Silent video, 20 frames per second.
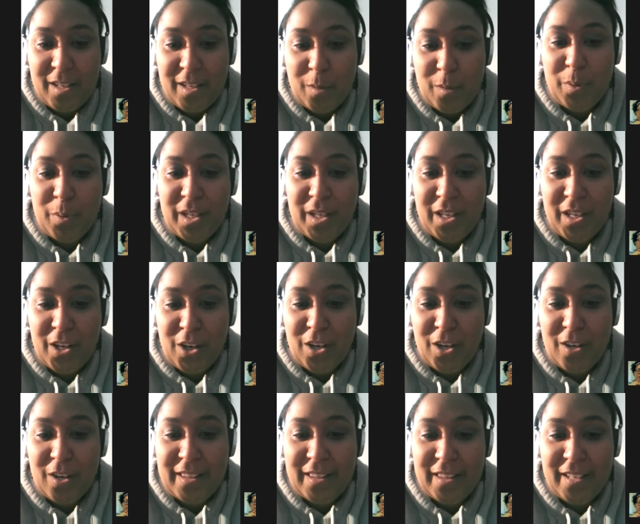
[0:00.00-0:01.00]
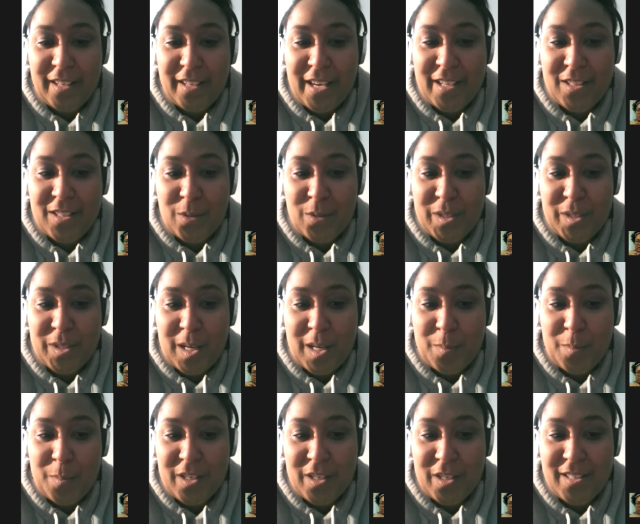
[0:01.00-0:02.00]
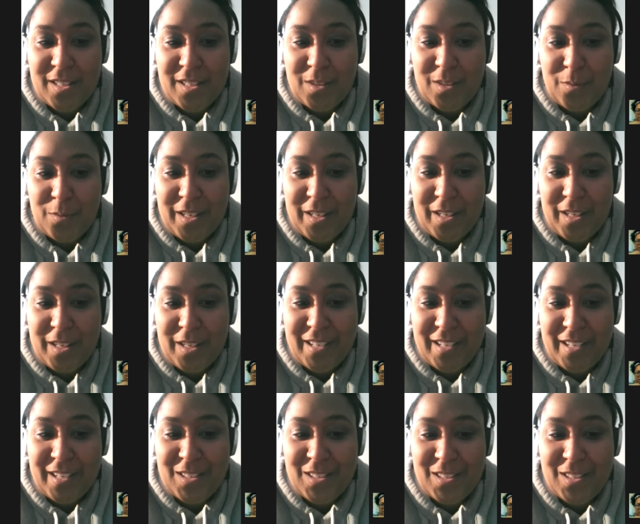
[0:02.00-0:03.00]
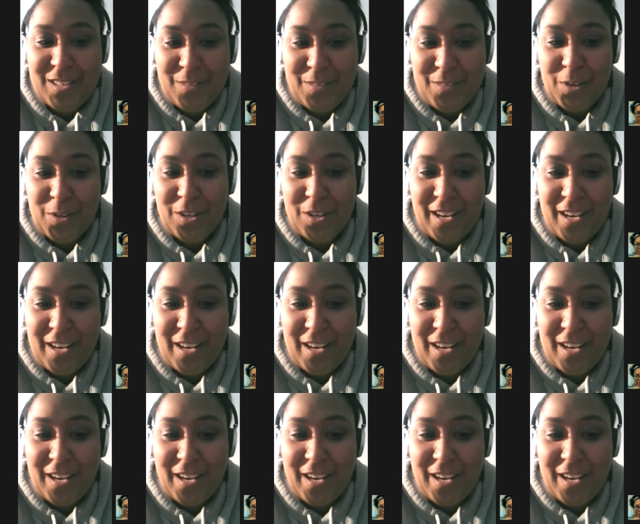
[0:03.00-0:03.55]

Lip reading: putting her as the receptionist at the front desk for